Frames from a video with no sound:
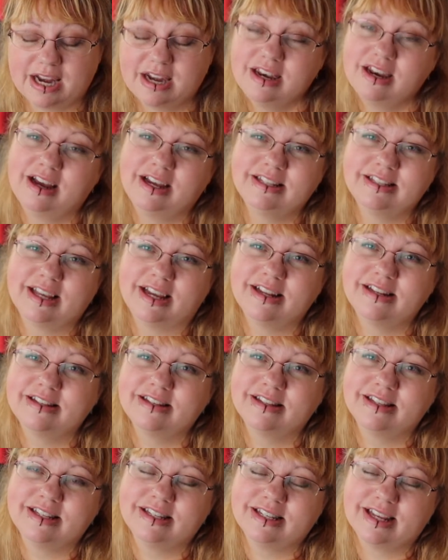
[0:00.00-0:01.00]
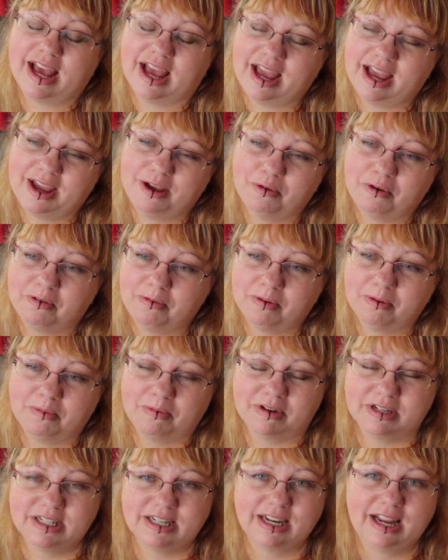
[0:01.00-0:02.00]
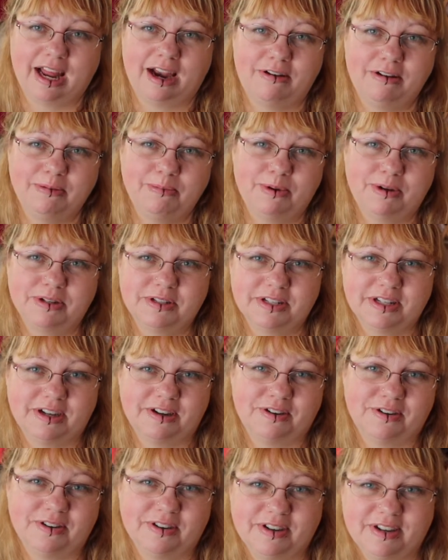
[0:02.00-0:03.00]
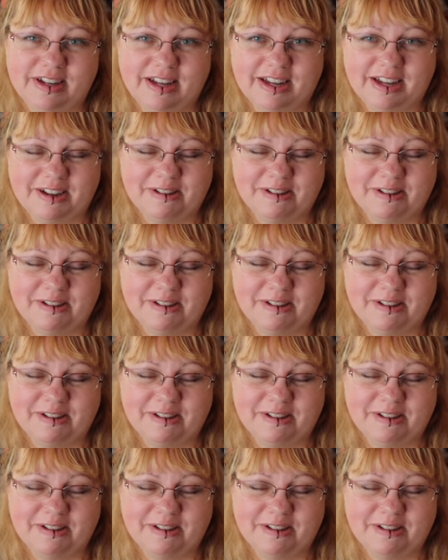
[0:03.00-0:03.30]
a nice end to the day. We've been watching Harry Potter on